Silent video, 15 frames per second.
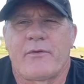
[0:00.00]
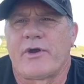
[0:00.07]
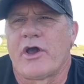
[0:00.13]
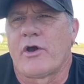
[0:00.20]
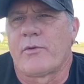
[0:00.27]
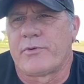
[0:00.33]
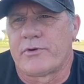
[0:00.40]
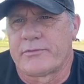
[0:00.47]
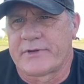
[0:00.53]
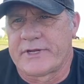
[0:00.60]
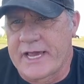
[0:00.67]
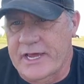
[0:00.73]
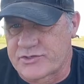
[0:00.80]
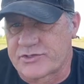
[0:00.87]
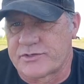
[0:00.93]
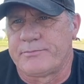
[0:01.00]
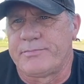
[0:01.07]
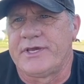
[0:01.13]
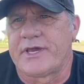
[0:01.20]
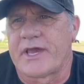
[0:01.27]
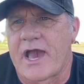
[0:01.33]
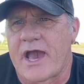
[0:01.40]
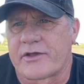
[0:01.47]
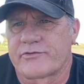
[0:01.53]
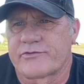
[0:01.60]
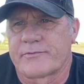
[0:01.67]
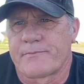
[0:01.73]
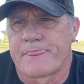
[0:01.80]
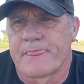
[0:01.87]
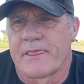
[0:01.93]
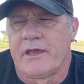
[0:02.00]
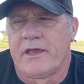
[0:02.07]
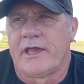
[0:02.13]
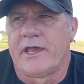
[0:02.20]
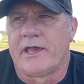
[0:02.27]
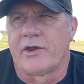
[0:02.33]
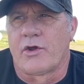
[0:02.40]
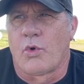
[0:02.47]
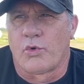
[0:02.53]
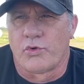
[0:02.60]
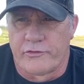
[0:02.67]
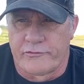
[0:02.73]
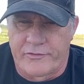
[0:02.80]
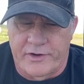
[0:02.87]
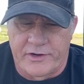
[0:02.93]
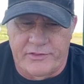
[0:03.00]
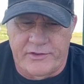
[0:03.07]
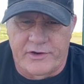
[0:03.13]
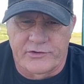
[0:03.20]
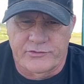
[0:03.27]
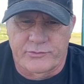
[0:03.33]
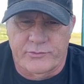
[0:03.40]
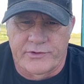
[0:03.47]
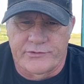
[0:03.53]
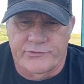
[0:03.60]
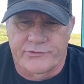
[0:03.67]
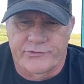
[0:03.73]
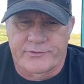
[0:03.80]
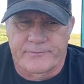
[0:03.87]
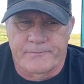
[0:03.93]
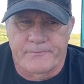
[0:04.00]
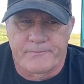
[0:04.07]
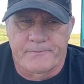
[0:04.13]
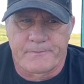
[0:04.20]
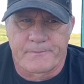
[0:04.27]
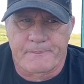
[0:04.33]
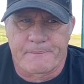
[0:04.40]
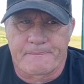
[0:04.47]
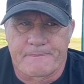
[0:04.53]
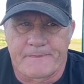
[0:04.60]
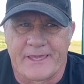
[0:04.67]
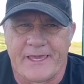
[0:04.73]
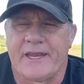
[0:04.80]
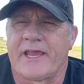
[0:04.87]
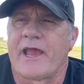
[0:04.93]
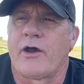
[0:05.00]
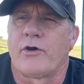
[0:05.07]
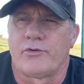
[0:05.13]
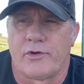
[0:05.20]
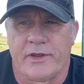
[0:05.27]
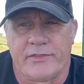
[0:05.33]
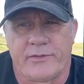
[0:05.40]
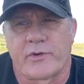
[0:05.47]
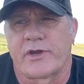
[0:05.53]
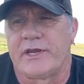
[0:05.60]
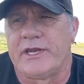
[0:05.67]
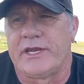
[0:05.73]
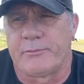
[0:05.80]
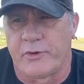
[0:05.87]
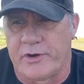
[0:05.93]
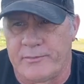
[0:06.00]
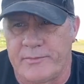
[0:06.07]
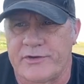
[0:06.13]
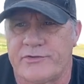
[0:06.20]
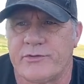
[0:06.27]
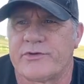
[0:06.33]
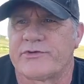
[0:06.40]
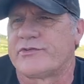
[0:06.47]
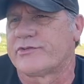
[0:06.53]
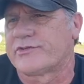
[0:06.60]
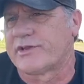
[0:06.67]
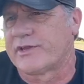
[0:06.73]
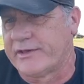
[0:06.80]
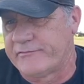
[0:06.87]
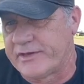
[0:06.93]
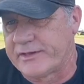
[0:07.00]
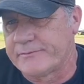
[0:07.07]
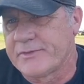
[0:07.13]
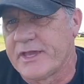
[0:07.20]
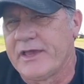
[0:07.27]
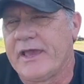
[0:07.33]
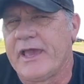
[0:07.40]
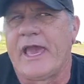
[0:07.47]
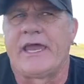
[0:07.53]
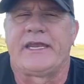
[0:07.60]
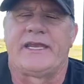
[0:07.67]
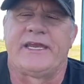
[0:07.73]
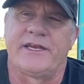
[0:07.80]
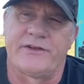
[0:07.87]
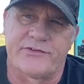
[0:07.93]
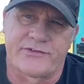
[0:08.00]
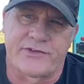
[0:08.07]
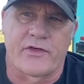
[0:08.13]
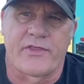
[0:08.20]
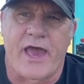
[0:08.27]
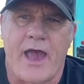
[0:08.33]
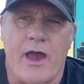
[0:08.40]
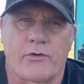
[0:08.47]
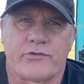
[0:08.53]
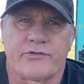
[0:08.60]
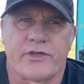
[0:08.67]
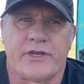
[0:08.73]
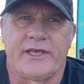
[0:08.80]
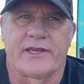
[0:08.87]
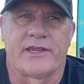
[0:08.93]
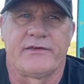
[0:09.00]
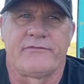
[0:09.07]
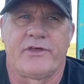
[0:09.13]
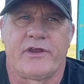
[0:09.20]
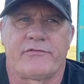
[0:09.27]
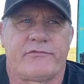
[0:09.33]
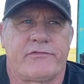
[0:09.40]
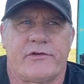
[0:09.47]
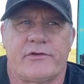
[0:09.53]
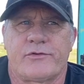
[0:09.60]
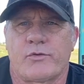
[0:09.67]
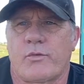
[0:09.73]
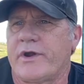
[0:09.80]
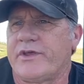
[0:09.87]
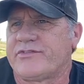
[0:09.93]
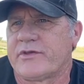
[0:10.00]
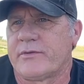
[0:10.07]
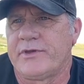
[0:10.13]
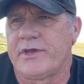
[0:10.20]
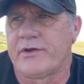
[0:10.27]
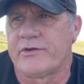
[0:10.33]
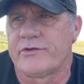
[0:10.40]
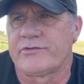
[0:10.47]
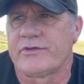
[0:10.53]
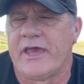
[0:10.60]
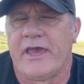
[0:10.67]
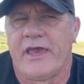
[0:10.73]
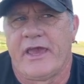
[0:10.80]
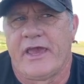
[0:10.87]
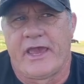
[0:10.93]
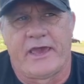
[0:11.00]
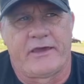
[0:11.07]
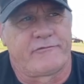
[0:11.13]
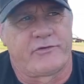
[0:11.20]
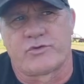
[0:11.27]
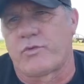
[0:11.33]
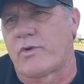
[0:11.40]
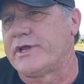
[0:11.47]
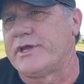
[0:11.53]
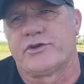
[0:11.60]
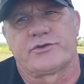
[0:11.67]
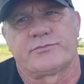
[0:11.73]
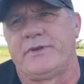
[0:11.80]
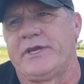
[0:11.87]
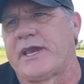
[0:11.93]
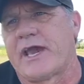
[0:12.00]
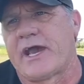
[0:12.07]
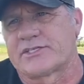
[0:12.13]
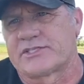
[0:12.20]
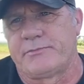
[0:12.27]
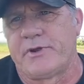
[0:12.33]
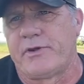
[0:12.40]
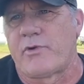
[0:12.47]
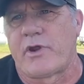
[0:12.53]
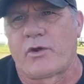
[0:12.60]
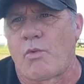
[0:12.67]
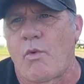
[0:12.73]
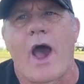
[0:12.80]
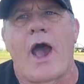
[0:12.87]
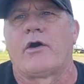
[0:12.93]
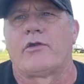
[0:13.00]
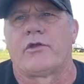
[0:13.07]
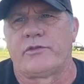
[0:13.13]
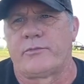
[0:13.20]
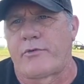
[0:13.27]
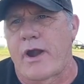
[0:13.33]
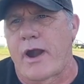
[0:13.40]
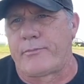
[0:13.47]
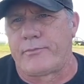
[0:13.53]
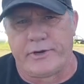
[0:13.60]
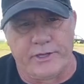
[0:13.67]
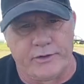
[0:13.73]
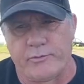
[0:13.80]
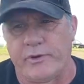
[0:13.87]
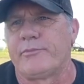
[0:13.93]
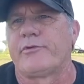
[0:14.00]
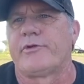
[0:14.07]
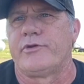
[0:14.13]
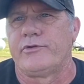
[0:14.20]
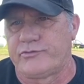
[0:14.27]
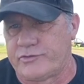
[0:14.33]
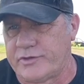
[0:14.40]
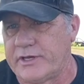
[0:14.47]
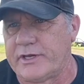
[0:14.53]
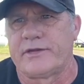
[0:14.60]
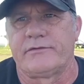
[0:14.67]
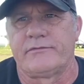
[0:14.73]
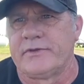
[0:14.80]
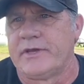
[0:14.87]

would help her catch some peacocks. An older friend of theirs was getting elderly, and they were going to need to put him into assisted living, and he needed to sell the house. And he had lived there for 20-some years, and for 20 years, peacocks had been running wild on the property and reproducing, and